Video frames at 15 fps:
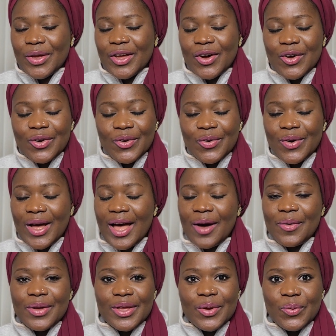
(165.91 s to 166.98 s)
We all know
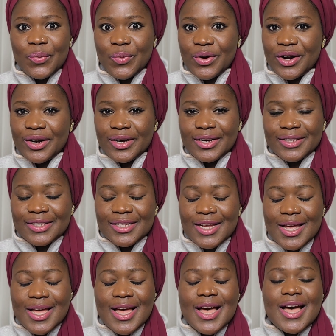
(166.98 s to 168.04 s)
how it
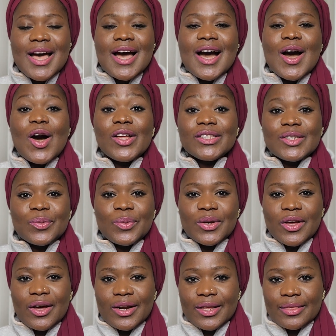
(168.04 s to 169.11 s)
worked until we
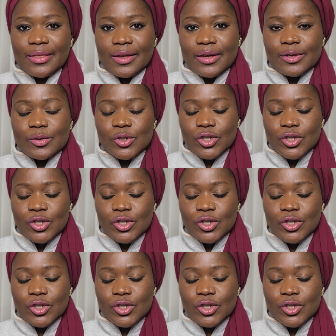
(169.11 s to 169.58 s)
got in there.